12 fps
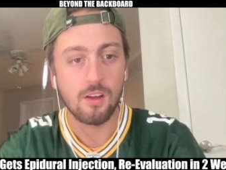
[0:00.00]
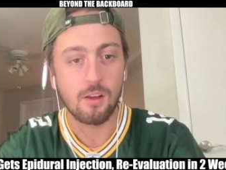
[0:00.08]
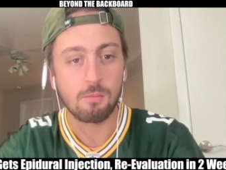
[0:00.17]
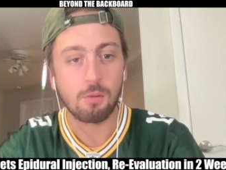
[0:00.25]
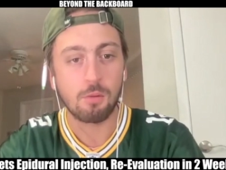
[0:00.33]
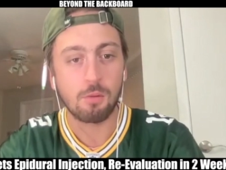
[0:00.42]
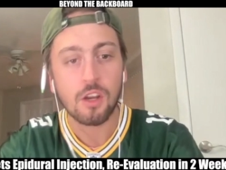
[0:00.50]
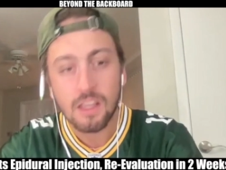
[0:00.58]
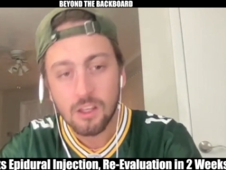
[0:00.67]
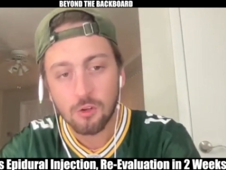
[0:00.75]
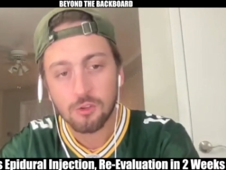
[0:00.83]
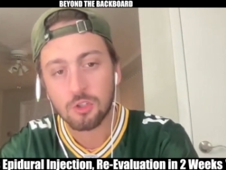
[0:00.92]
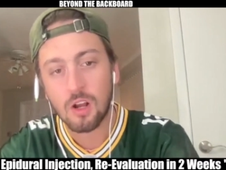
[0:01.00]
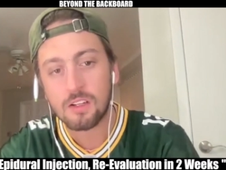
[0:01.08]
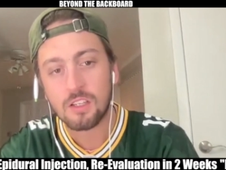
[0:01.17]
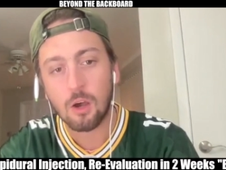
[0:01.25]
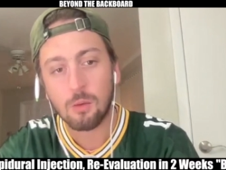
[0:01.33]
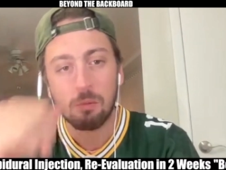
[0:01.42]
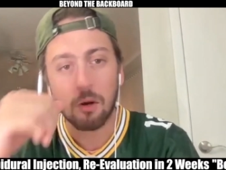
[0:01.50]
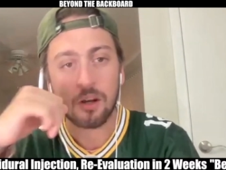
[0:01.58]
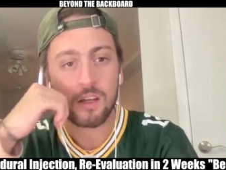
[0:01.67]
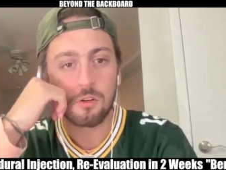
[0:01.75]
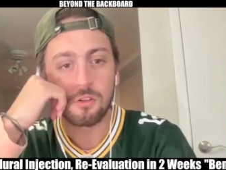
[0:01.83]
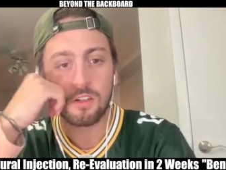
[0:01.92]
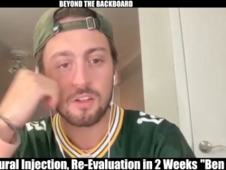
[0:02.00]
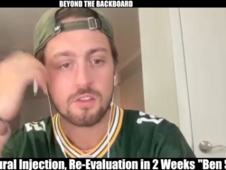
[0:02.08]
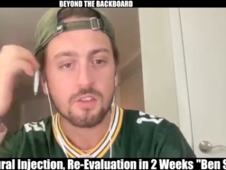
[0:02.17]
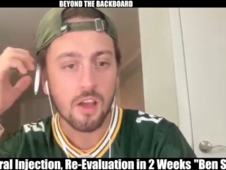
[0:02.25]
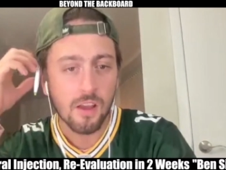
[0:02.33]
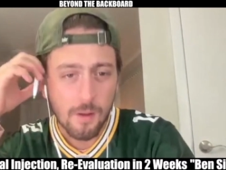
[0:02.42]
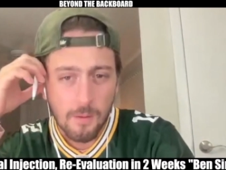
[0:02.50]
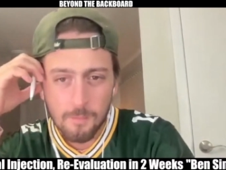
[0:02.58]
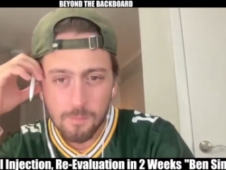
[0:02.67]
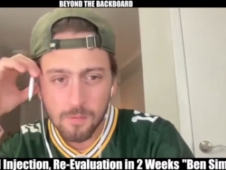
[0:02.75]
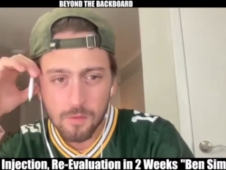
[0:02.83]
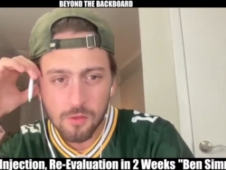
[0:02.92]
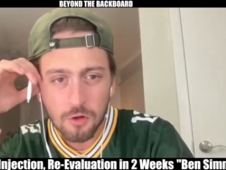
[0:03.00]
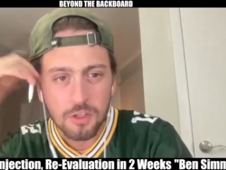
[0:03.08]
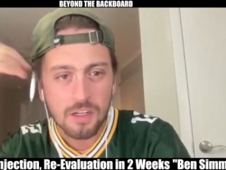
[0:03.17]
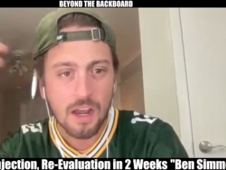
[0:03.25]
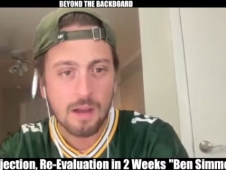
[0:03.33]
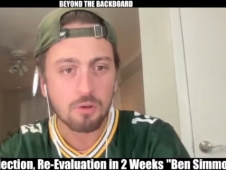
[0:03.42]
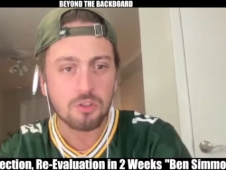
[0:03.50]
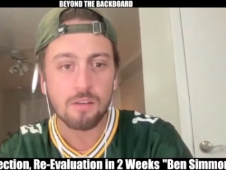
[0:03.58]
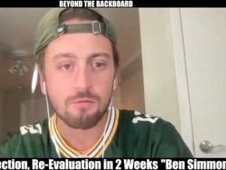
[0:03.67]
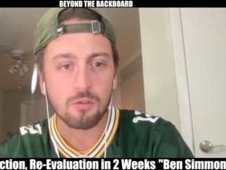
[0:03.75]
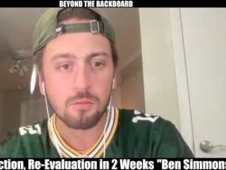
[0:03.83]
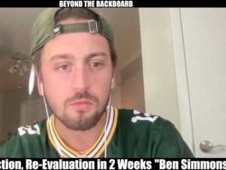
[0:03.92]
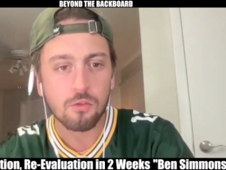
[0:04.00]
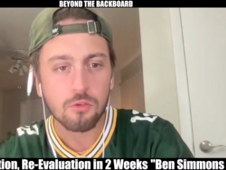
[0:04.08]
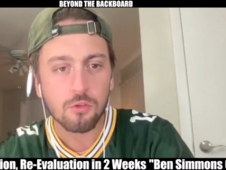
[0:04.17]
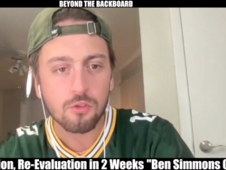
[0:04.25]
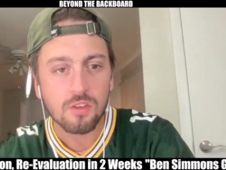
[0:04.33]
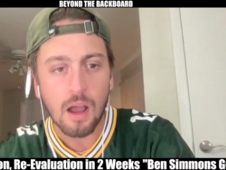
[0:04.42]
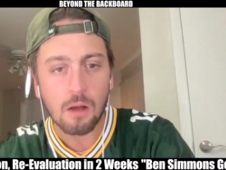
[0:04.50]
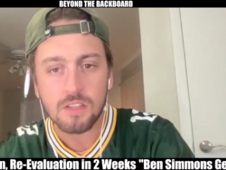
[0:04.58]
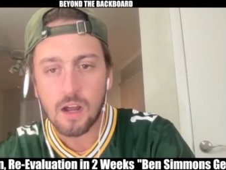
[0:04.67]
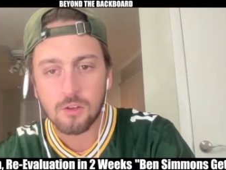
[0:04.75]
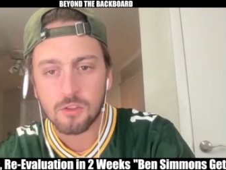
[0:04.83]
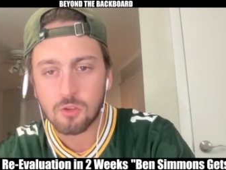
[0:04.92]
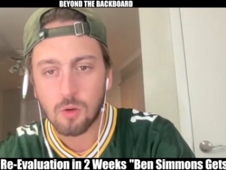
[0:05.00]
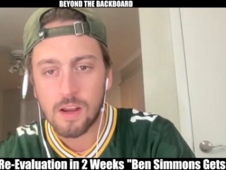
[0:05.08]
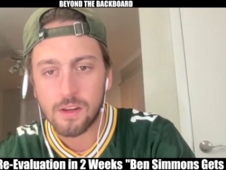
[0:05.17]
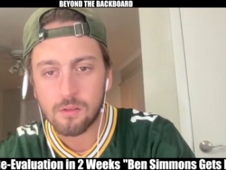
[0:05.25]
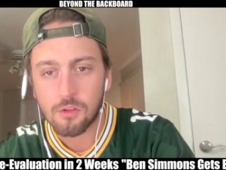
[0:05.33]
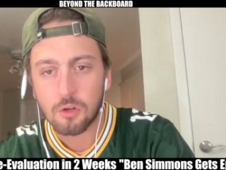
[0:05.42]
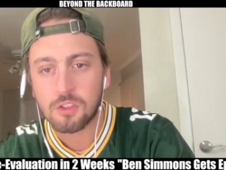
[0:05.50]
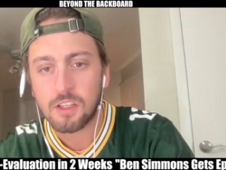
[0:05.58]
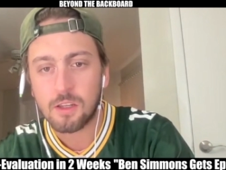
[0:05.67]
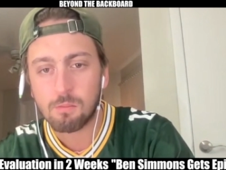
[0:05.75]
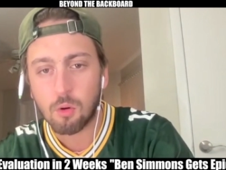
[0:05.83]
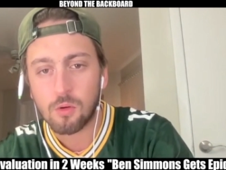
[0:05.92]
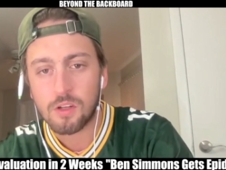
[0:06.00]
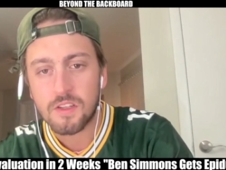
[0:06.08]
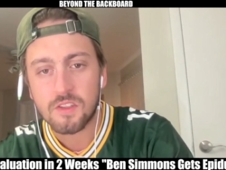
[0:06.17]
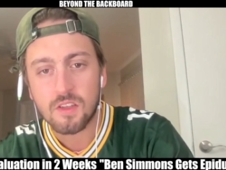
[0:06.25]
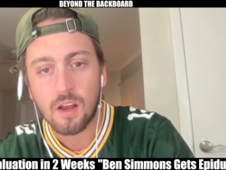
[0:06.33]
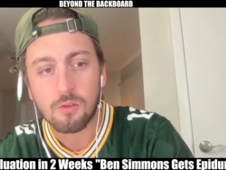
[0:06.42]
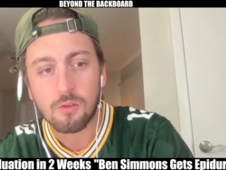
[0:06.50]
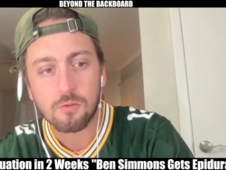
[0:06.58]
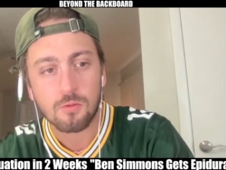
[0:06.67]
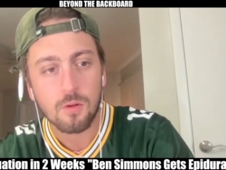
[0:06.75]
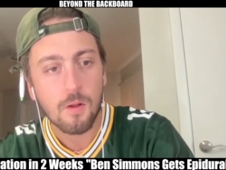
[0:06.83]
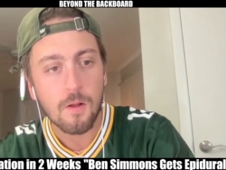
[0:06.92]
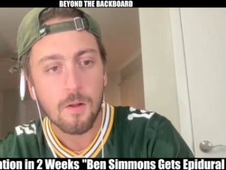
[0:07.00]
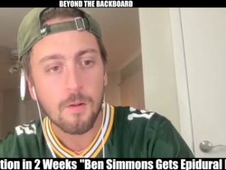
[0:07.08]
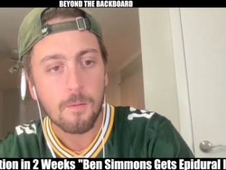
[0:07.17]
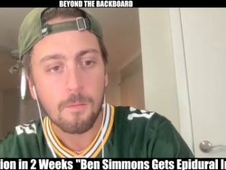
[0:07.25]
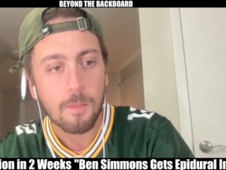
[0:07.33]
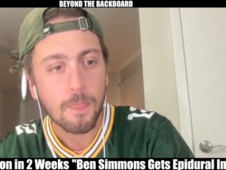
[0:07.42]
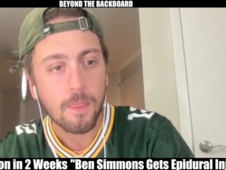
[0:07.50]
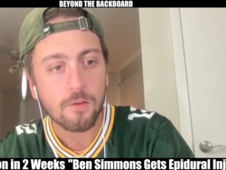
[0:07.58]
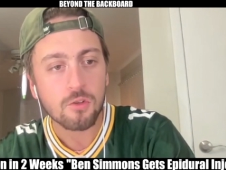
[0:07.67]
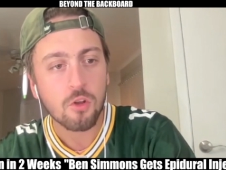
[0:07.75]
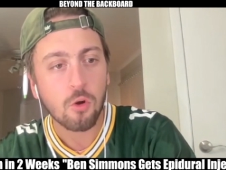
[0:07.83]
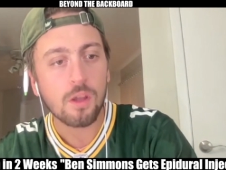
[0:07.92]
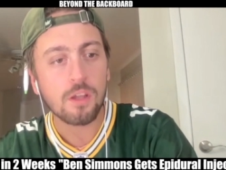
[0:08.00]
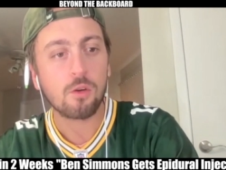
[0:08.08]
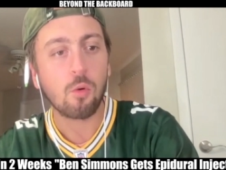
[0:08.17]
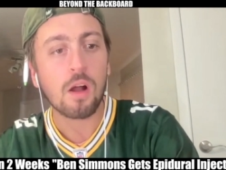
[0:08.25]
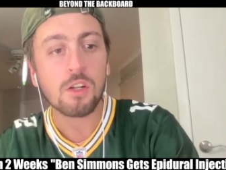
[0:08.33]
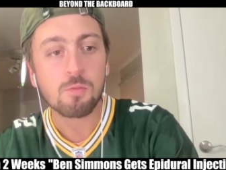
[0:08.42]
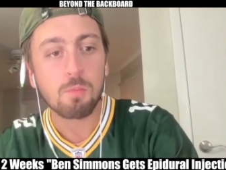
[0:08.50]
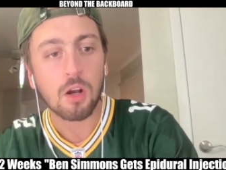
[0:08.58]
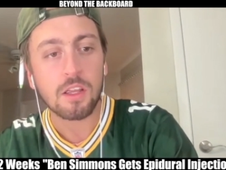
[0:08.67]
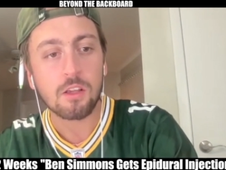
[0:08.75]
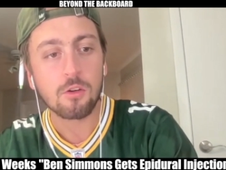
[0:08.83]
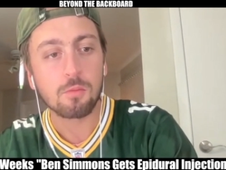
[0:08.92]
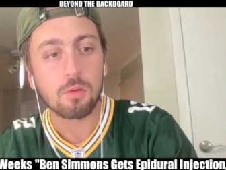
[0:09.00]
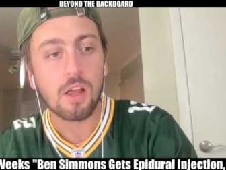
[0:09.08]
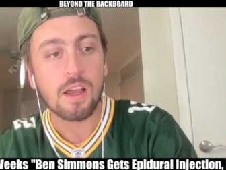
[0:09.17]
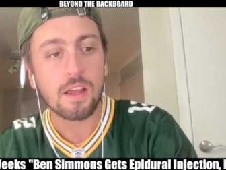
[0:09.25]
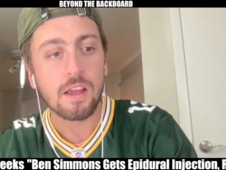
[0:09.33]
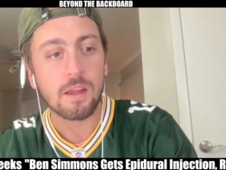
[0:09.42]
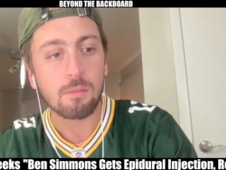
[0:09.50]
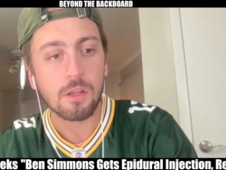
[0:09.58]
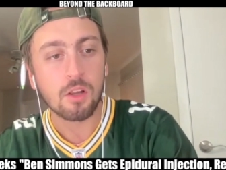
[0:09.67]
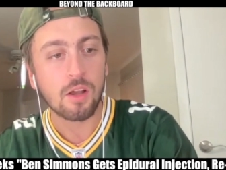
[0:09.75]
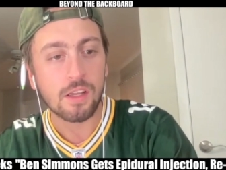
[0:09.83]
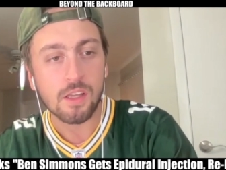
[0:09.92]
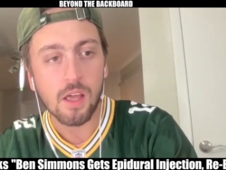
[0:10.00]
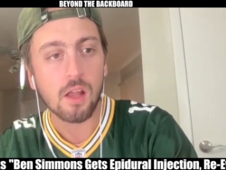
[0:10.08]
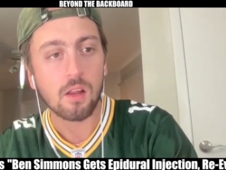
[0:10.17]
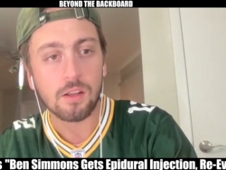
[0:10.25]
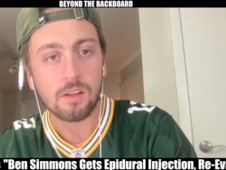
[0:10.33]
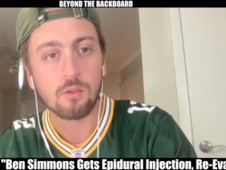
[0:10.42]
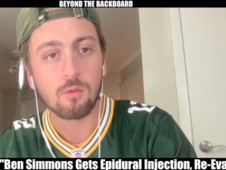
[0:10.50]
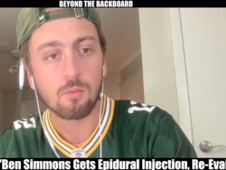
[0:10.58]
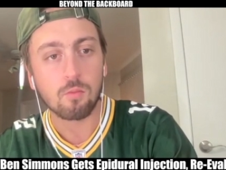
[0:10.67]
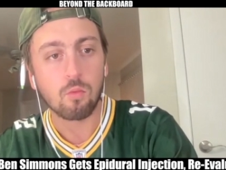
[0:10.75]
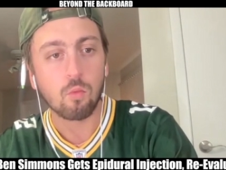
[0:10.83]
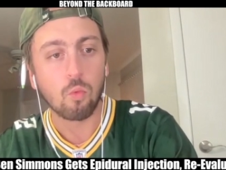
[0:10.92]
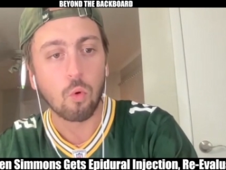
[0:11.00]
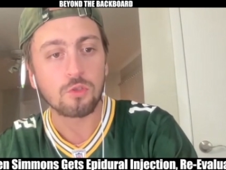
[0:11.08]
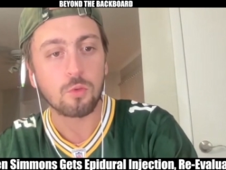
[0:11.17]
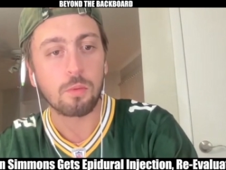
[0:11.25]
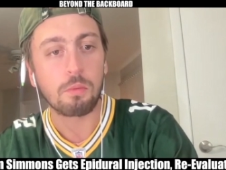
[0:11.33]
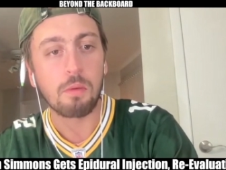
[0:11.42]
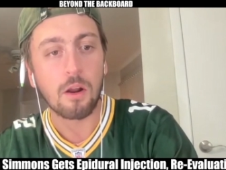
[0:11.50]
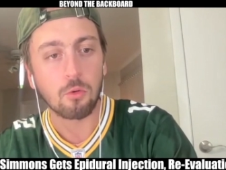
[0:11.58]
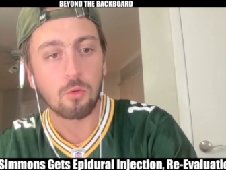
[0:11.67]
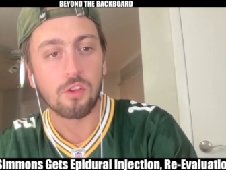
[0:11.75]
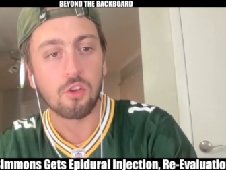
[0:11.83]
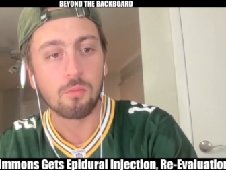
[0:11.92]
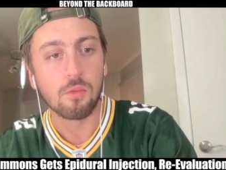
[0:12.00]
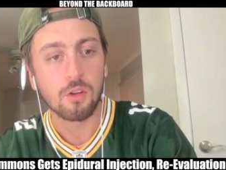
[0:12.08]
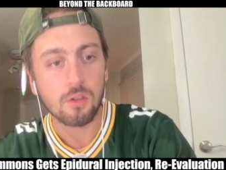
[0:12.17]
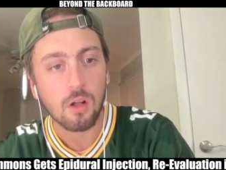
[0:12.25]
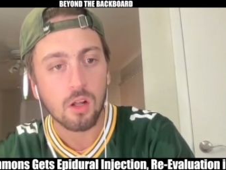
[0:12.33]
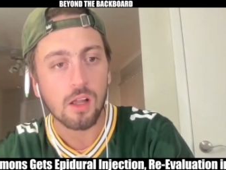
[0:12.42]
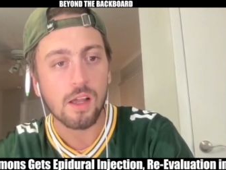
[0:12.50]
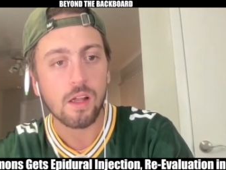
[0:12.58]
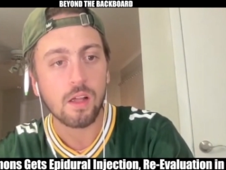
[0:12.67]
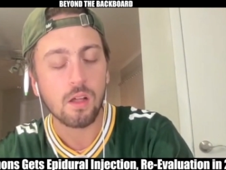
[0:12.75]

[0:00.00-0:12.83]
Buddy Hield, you're trying to tell me Buddy Hield and his 39% from downtown is great. 13 points. There's no way you can watch Buddy Hield play and be the Warriors would be better with him than Klay.